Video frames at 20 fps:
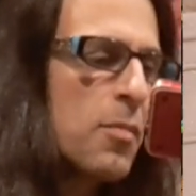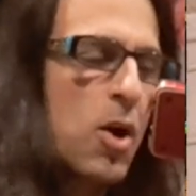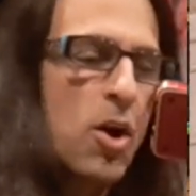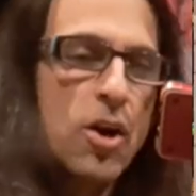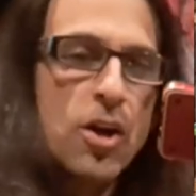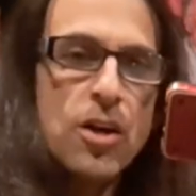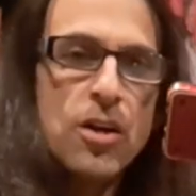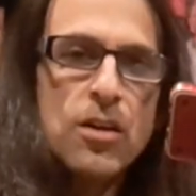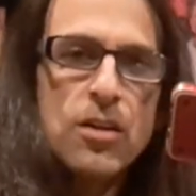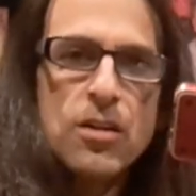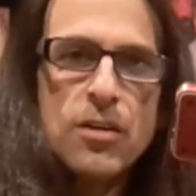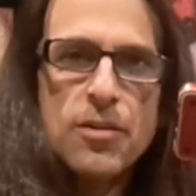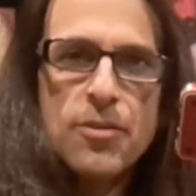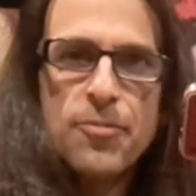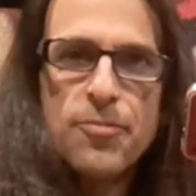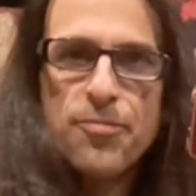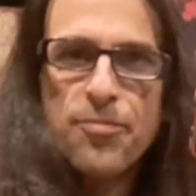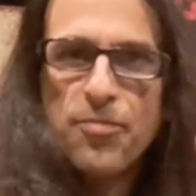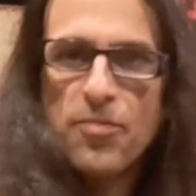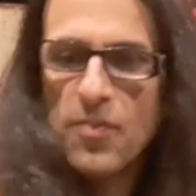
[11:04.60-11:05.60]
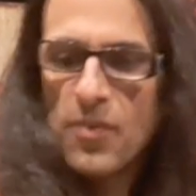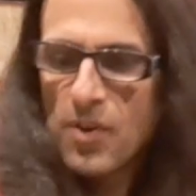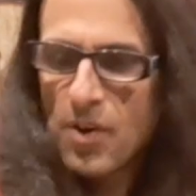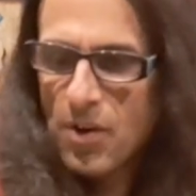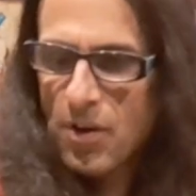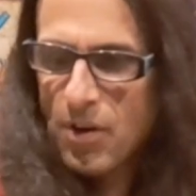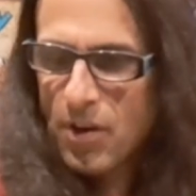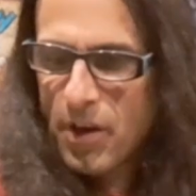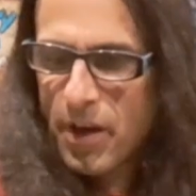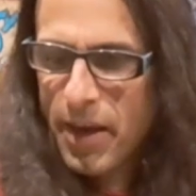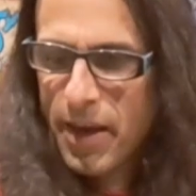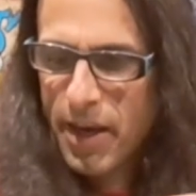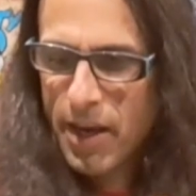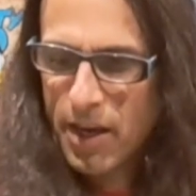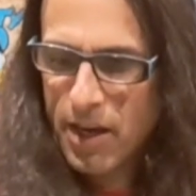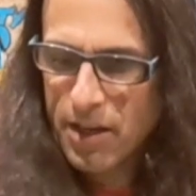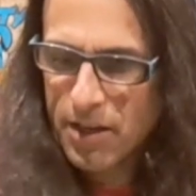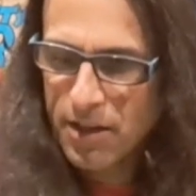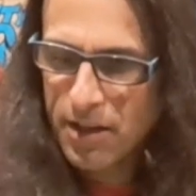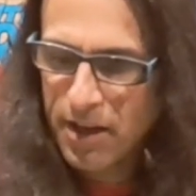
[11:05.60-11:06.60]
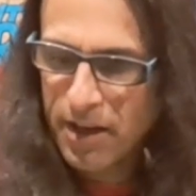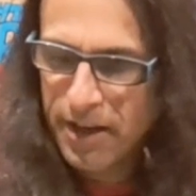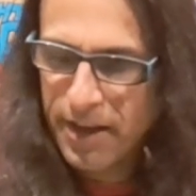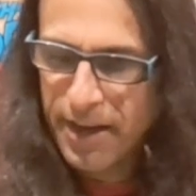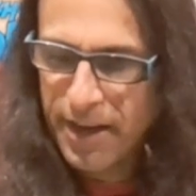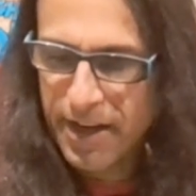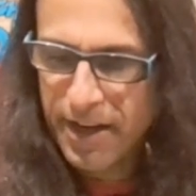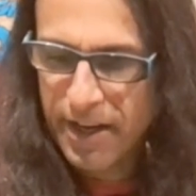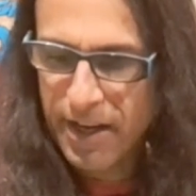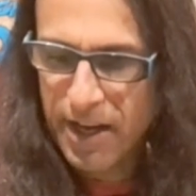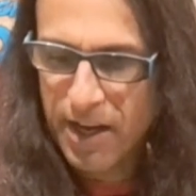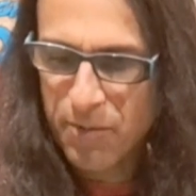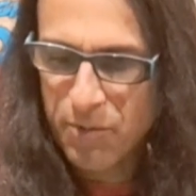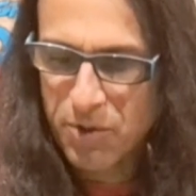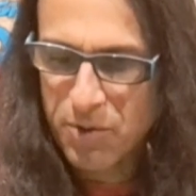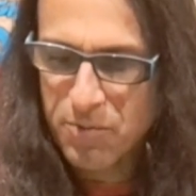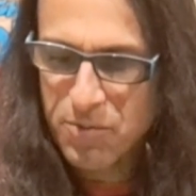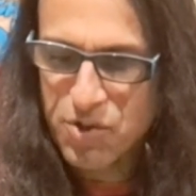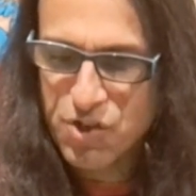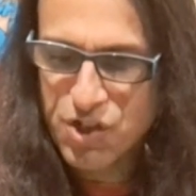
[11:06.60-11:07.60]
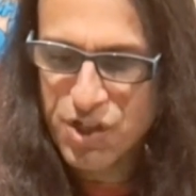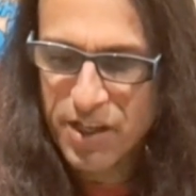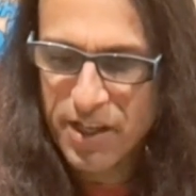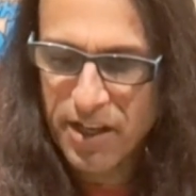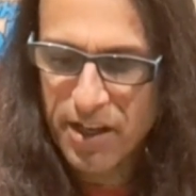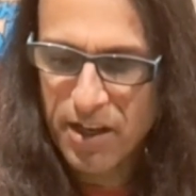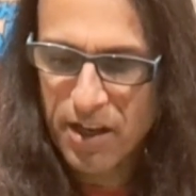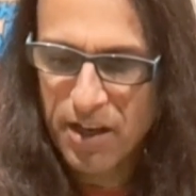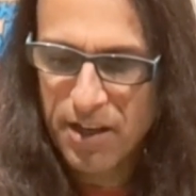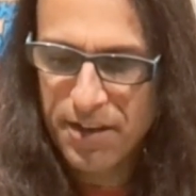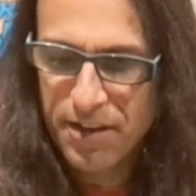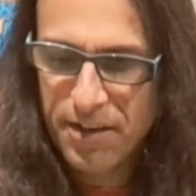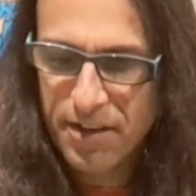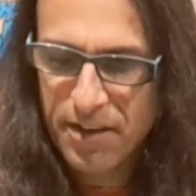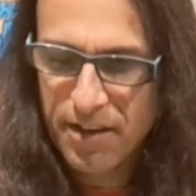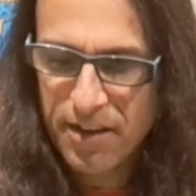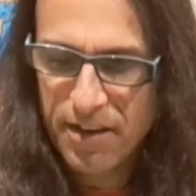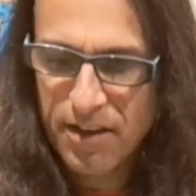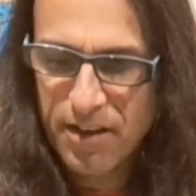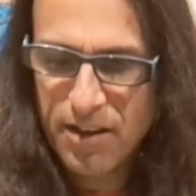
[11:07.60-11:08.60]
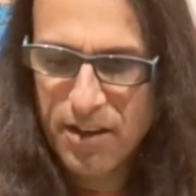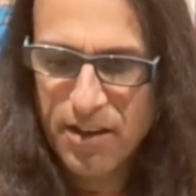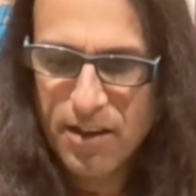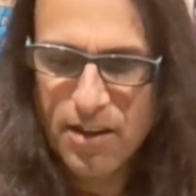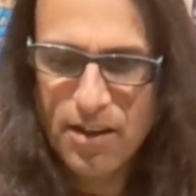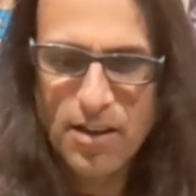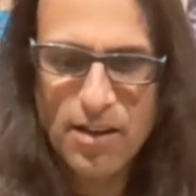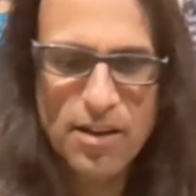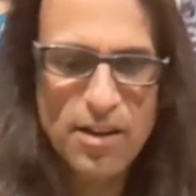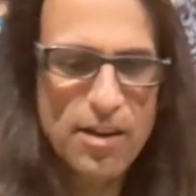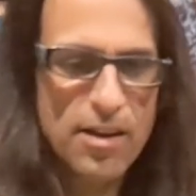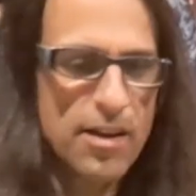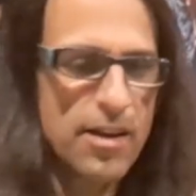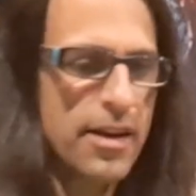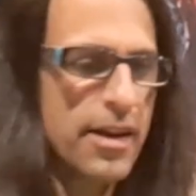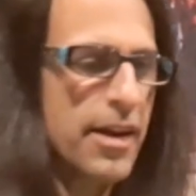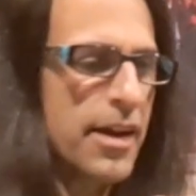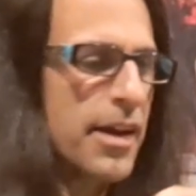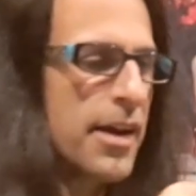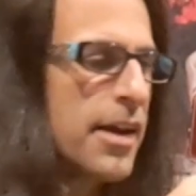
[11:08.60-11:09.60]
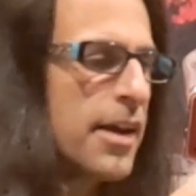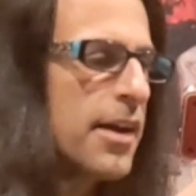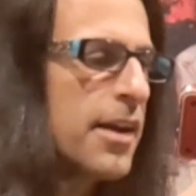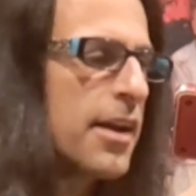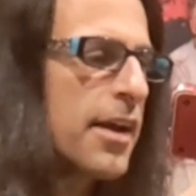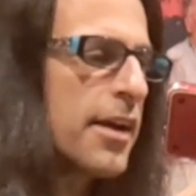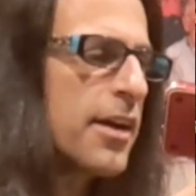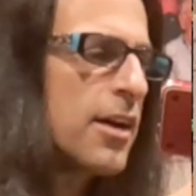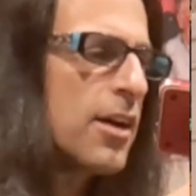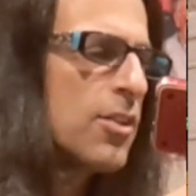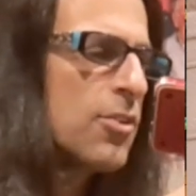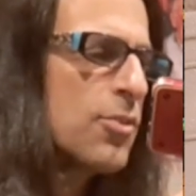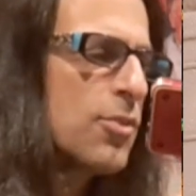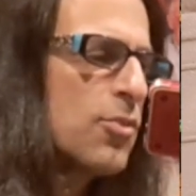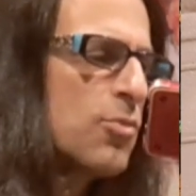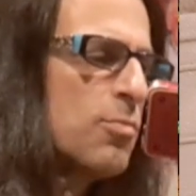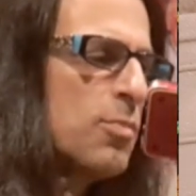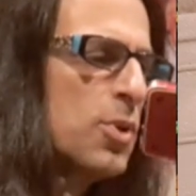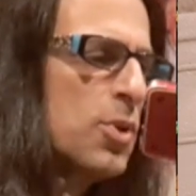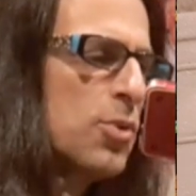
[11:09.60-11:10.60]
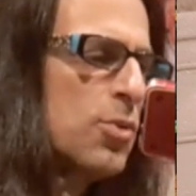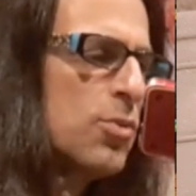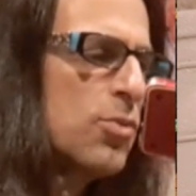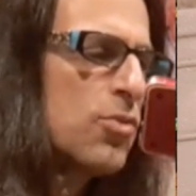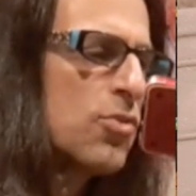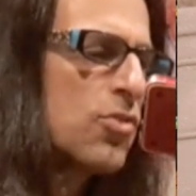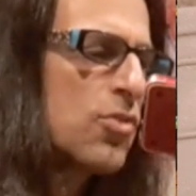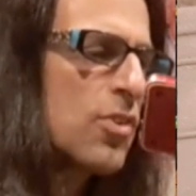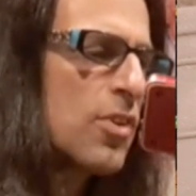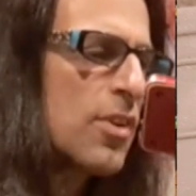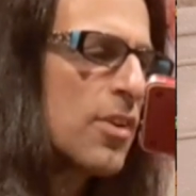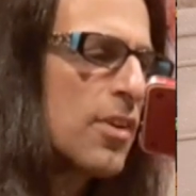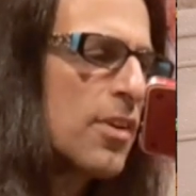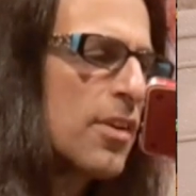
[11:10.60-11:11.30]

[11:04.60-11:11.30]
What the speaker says: marker. And I had a guy with a machine gun, and I colored his boots.